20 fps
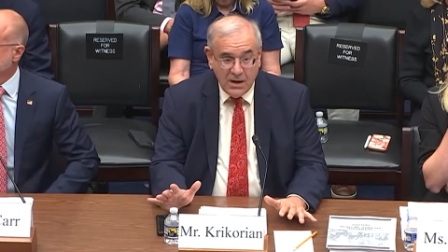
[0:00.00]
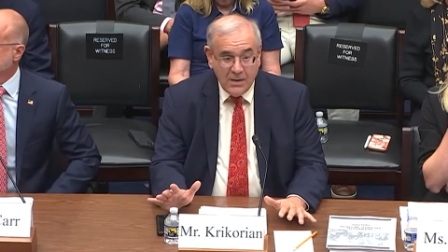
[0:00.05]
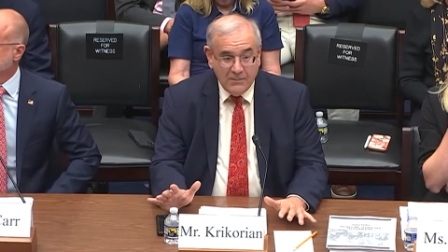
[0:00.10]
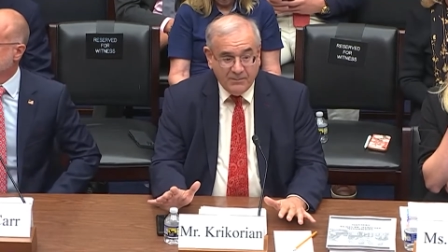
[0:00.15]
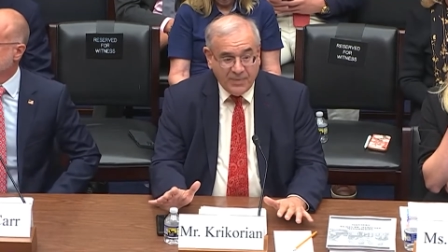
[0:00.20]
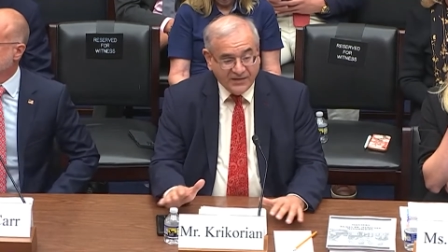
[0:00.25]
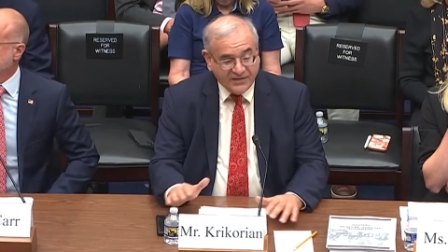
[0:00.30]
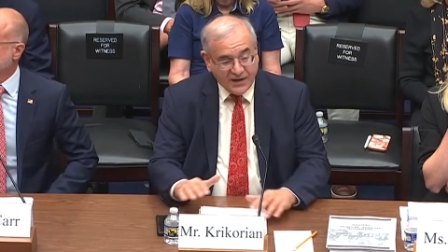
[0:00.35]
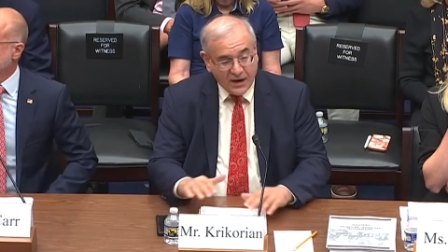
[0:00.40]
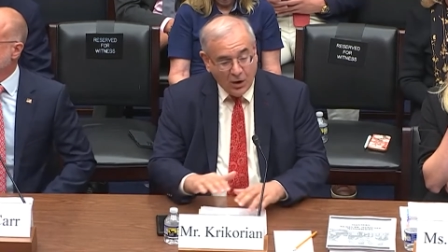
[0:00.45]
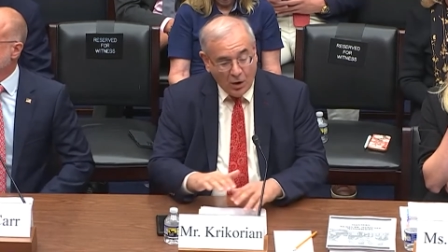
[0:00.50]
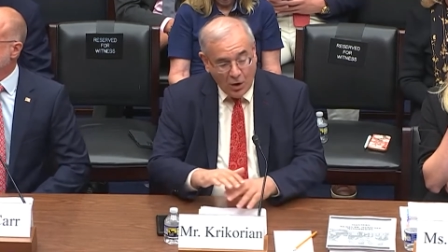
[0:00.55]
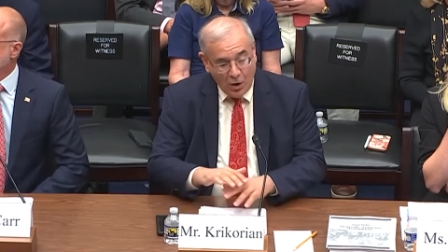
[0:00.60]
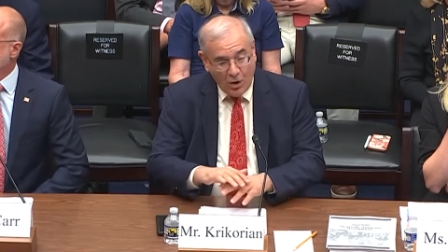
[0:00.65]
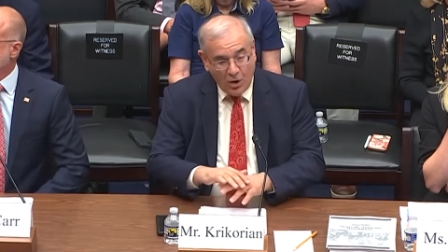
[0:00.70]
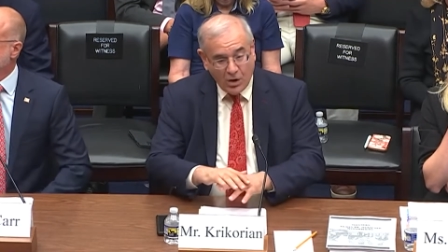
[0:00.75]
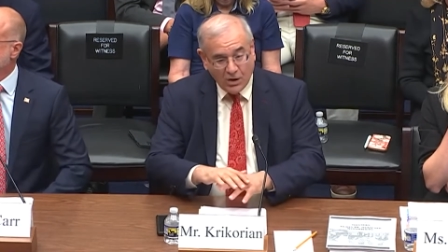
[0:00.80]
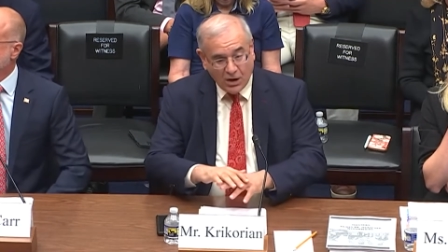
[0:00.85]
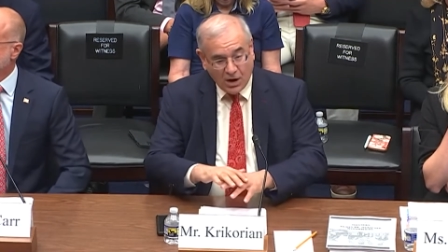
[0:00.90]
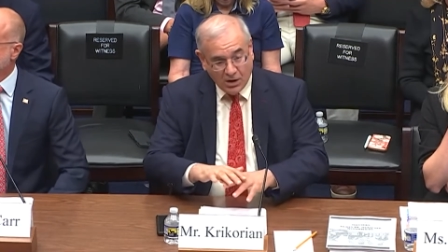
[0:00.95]
But they
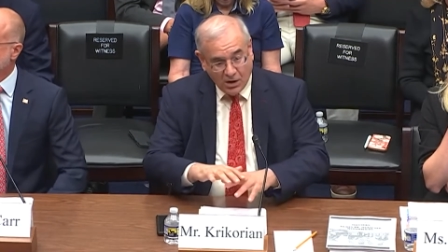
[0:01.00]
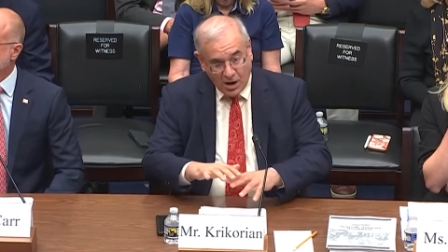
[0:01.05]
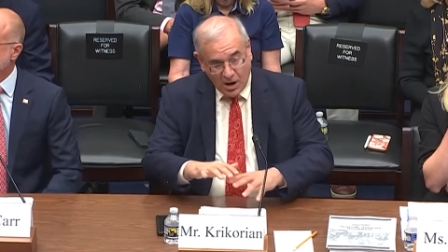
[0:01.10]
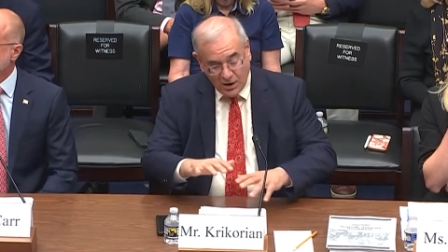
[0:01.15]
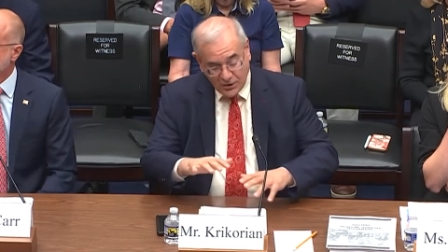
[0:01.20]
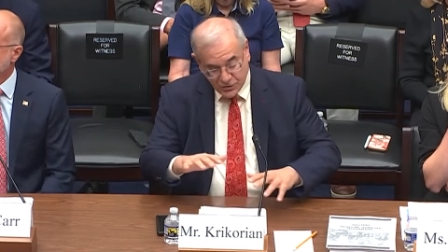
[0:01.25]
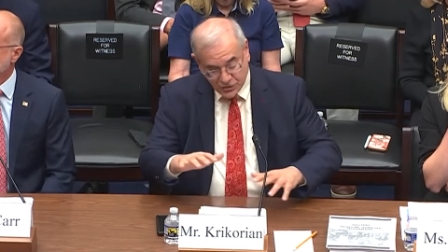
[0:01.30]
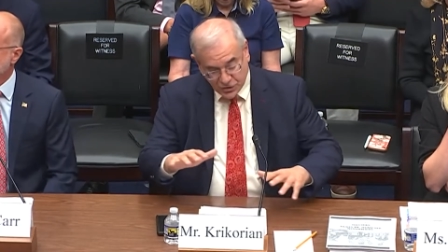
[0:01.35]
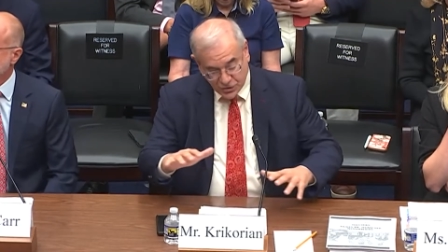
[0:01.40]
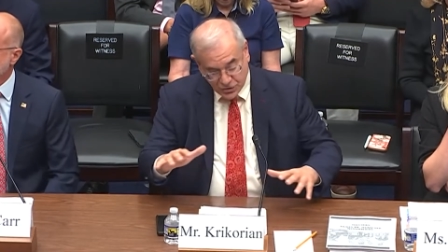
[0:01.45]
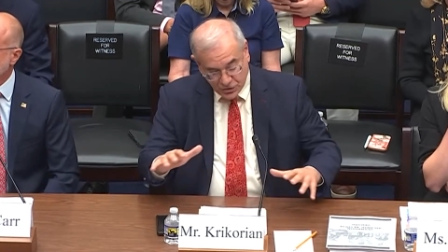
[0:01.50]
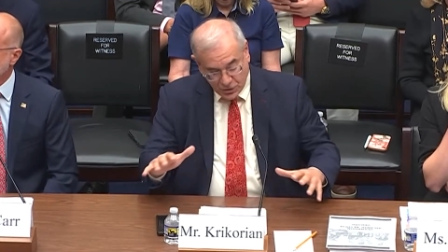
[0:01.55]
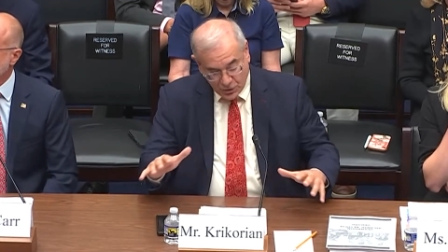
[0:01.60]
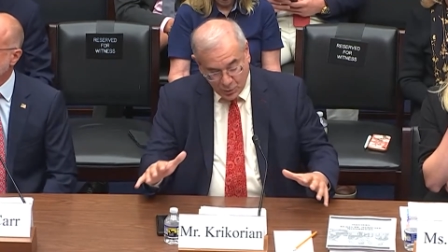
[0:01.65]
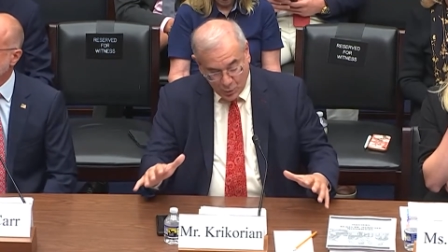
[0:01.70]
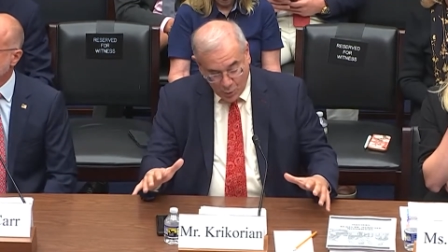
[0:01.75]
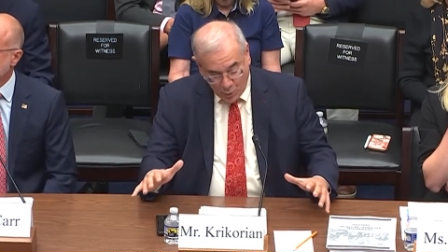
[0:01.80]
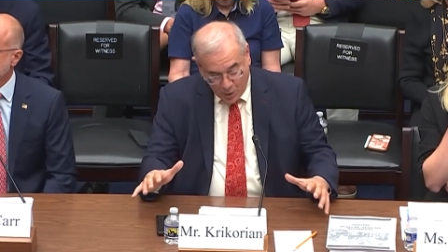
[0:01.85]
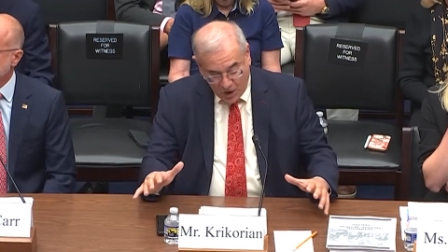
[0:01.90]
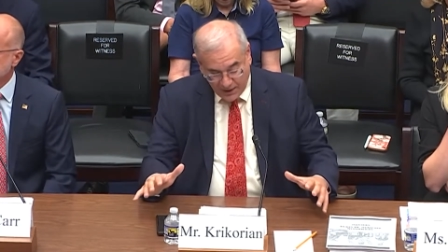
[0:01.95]
all are under
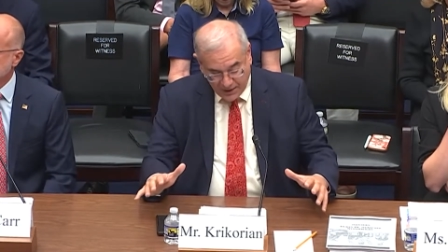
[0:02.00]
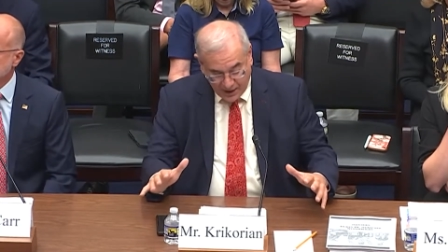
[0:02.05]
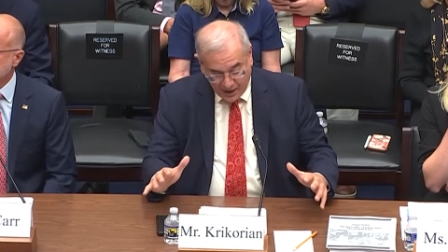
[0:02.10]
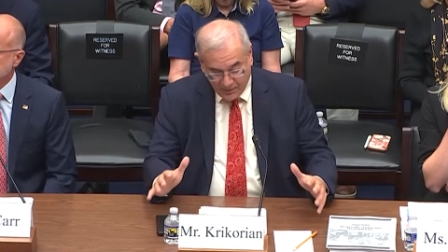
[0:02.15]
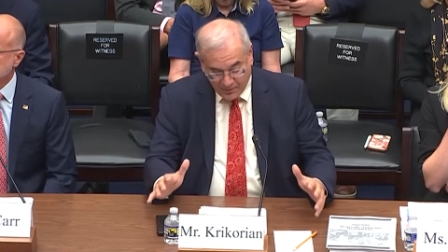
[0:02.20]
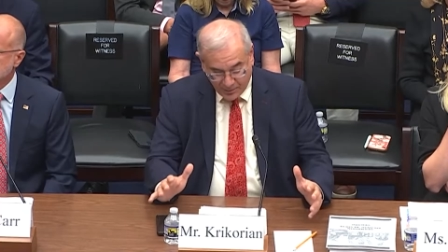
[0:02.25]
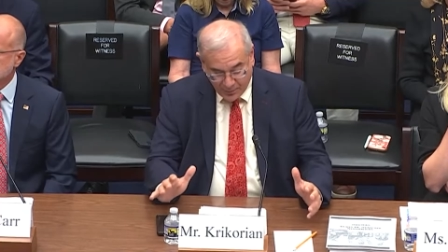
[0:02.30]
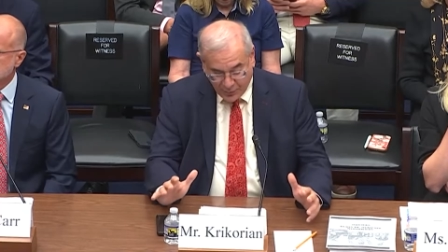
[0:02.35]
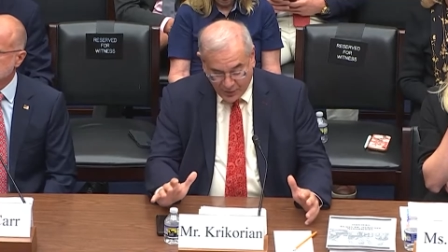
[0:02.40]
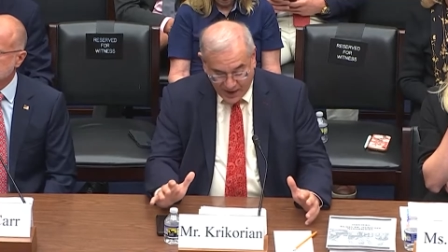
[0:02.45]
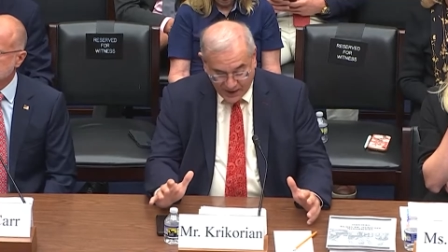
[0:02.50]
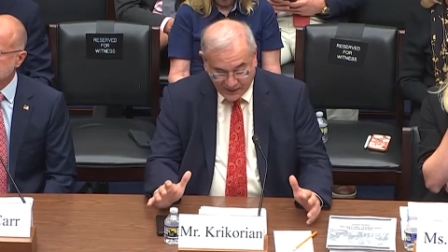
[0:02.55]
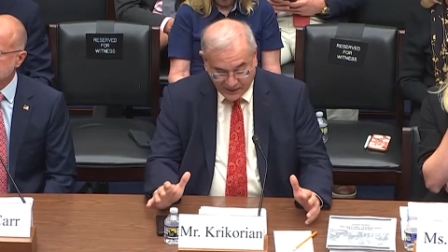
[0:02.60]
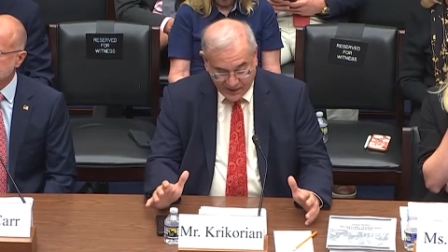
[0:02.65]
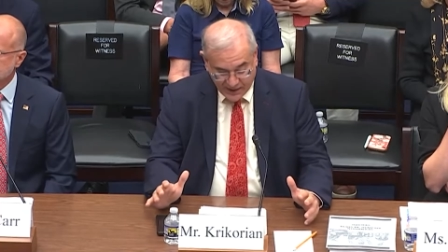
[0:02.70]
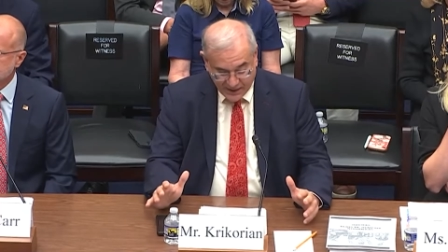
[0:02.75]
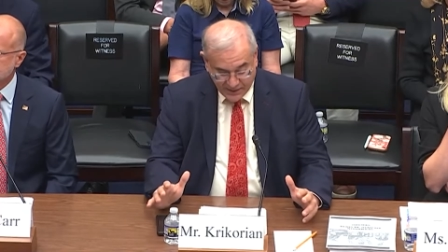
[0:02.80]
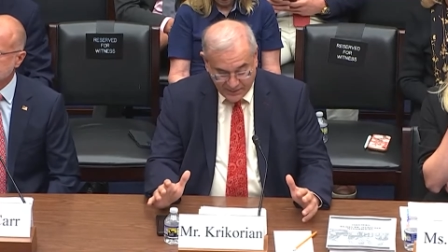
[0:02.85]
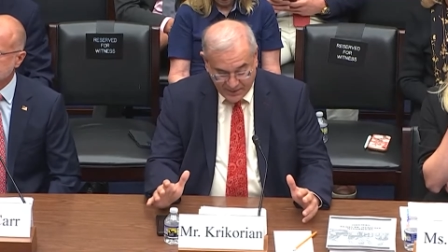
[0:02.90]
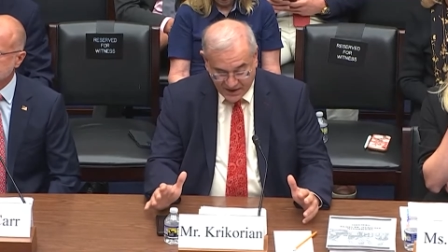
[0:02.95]
one
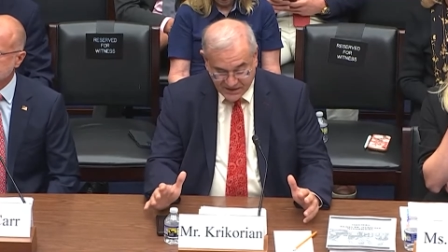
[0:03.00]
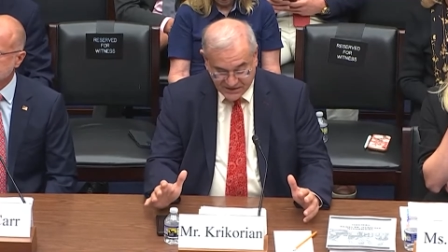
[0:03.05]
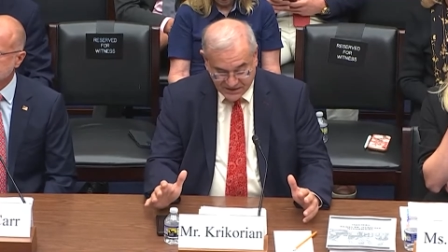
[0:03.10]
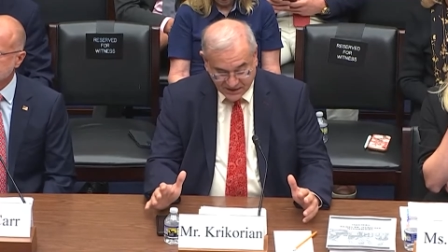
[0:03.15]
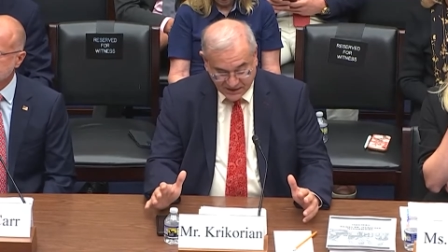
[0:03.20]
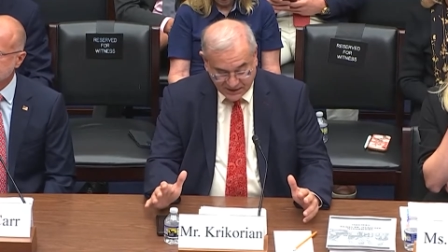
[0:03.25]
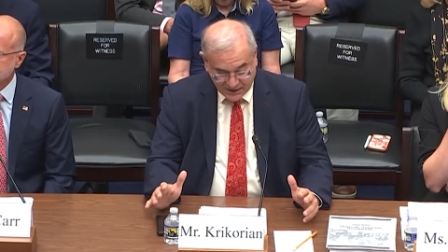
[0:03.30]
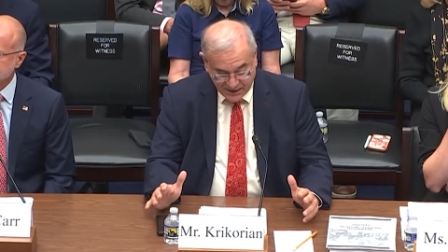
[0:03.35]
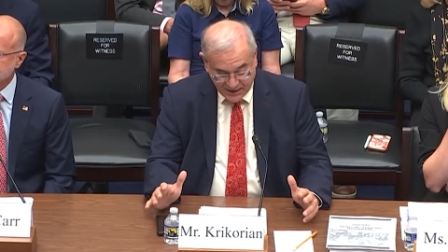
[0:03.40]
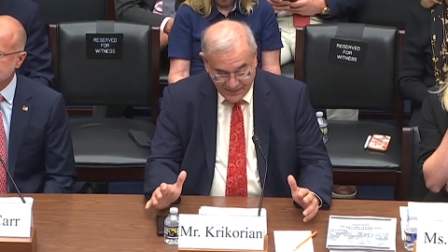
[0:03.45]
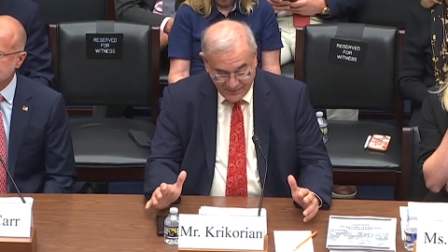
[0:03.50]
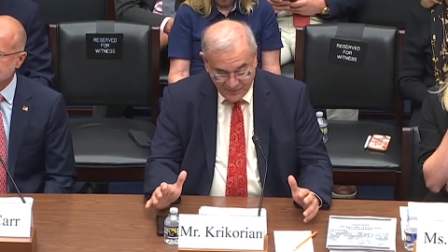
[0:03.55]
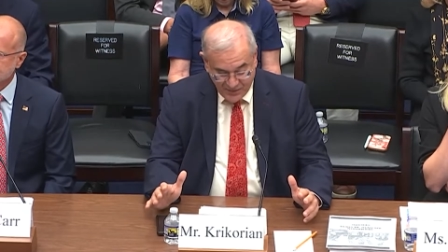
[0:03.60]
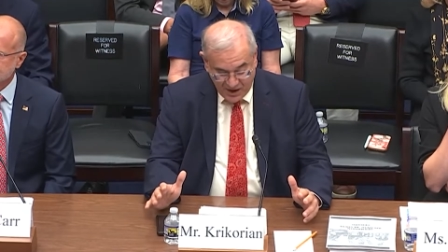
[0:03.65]
umbrella, basically,